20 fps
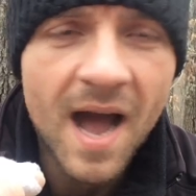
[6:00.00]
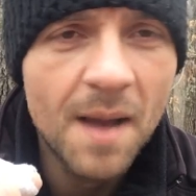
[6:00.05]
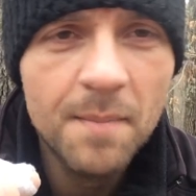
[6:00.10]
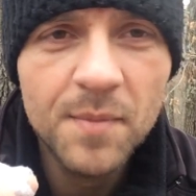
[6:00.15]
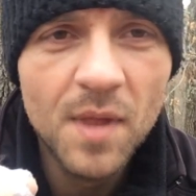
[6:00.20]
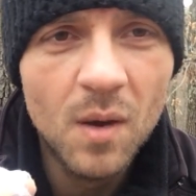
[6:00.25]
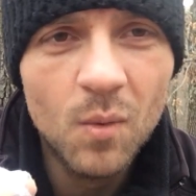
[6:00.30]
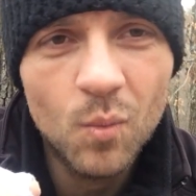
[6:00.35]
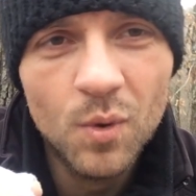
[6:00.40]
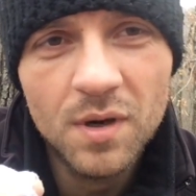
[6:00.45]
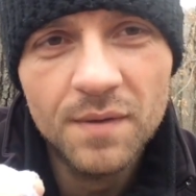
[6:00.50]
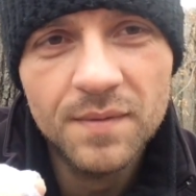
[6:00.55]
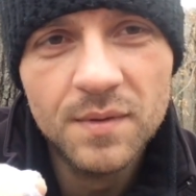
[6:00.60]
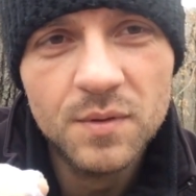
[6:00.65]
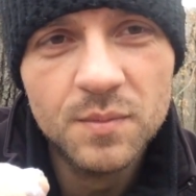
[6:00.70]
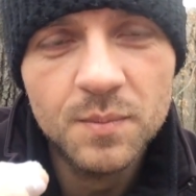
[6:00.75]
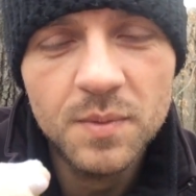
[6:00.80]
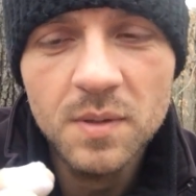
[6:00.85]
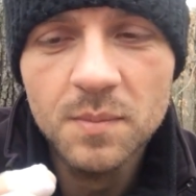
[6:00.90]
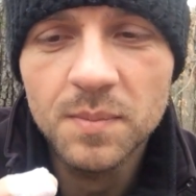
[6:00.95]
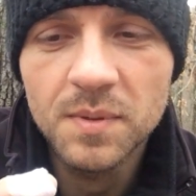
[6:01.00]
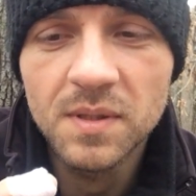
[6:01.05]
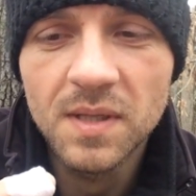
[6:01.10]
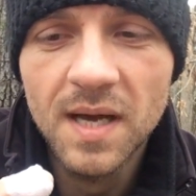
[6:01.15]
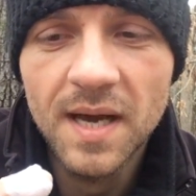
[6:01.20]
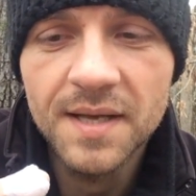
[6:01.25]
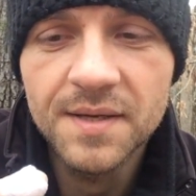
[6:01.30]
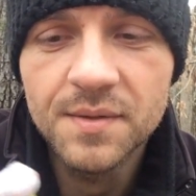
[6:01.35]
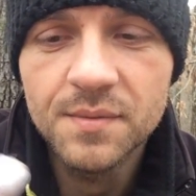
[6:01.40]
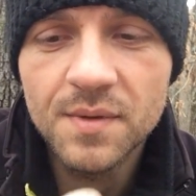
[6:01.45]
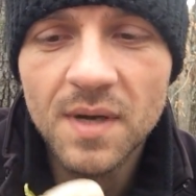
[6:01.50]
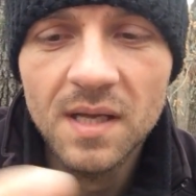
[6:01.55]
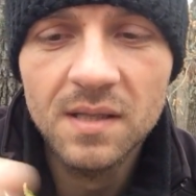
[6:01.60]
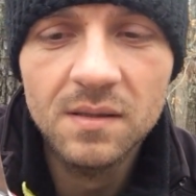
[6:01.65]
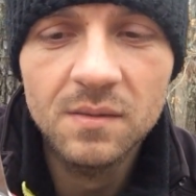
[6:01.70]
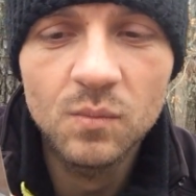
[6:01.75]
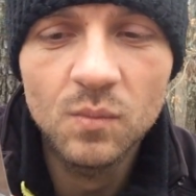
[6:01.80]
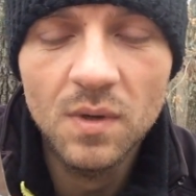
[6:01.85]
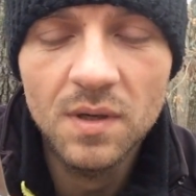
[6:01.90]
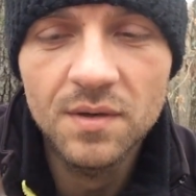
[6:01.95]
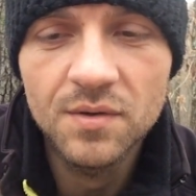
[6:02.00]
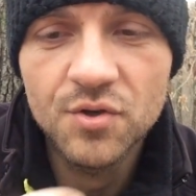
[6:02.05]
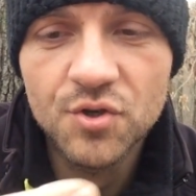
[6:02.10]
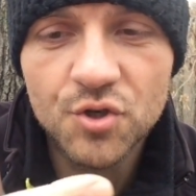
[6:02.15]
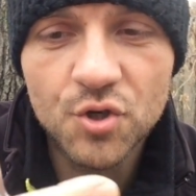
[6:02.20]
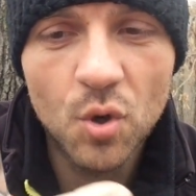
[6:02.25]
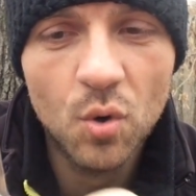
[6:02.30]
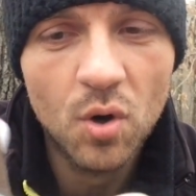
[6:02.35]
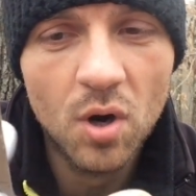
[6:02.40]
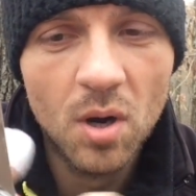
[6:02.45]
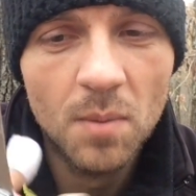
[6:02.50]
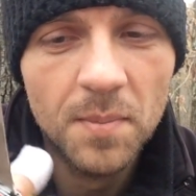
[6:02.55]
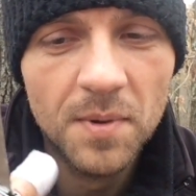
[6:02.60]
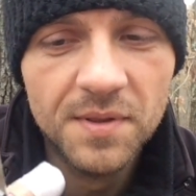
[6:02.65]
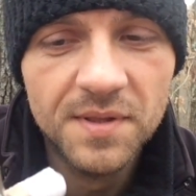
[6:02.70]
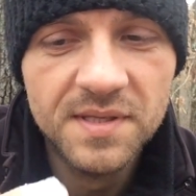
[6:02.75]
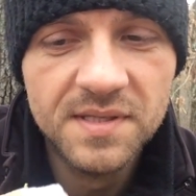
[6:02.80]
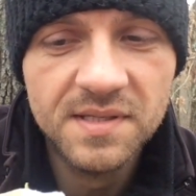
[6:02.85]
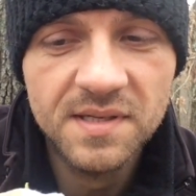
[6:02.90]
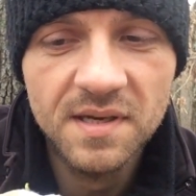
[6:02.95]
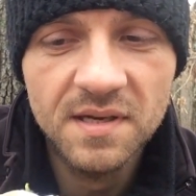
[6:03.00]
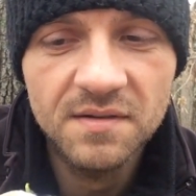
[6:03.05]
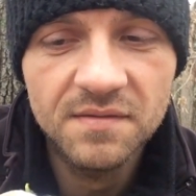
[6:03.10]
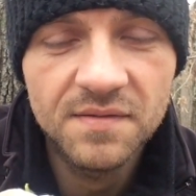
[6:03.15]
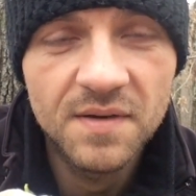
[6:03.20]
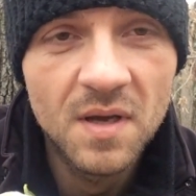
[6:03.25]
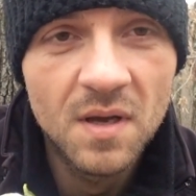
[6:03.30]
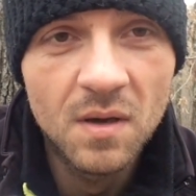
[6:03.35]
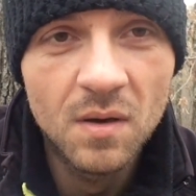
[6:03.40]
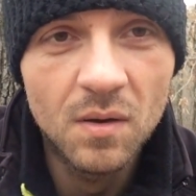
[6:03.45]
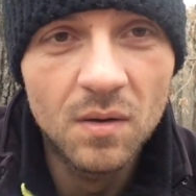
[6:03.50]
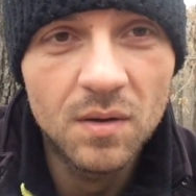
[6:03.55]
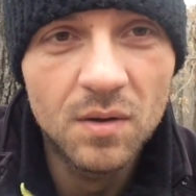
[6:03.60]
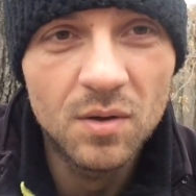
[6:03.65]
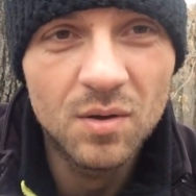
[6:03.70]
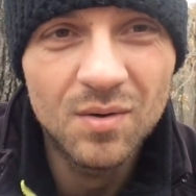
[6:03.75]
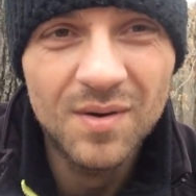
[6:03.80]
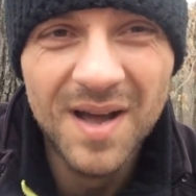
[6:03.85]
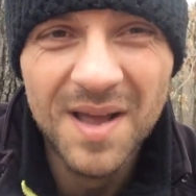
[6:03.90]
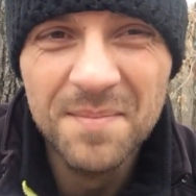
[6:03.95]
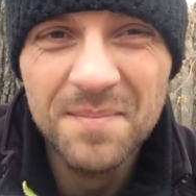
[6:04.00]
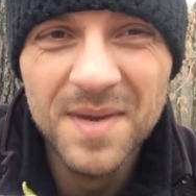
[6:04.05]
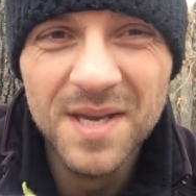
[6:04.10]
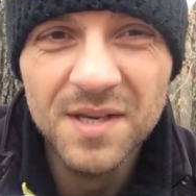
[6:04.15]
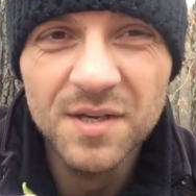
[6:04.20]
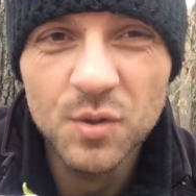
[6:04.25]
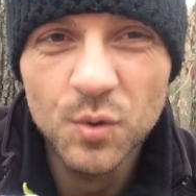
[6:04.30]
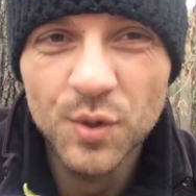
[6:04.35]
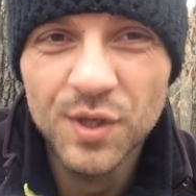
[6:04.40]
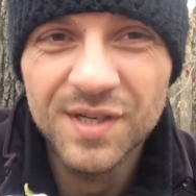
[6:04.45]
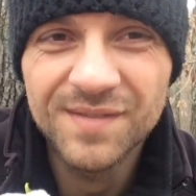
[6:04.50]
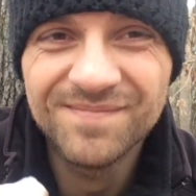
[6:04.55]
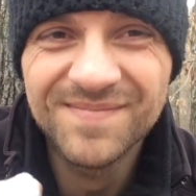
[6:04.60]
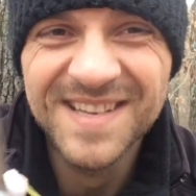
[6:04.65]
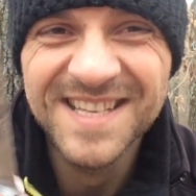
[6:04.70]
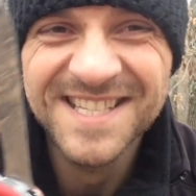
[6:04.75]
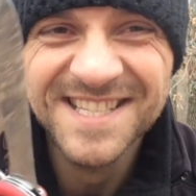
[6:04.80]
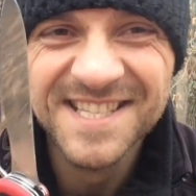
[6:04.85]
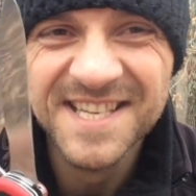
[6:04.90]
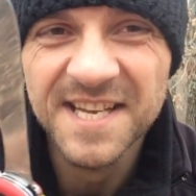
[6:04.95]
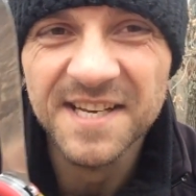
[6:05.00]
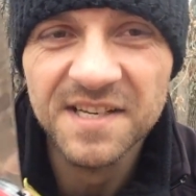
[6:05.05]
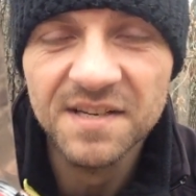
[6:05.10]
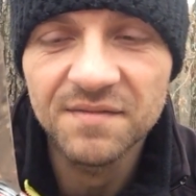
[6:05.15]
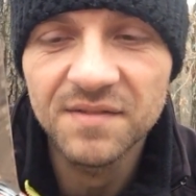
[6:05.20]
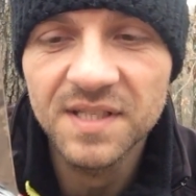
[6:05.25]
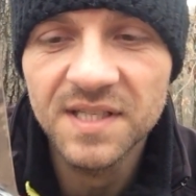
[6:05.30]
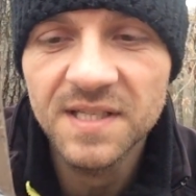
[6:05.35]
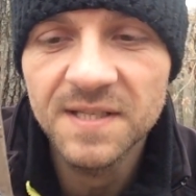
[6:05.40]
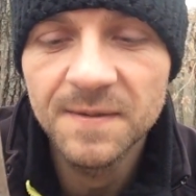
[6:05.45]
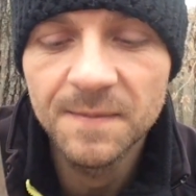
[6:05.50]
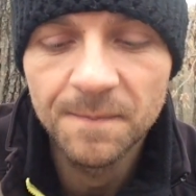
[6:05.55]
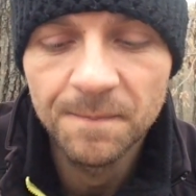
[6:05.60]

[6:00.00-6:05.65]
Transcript: I'm not one of those people. I do not want to choke up on this knife, although I may do it instinctively.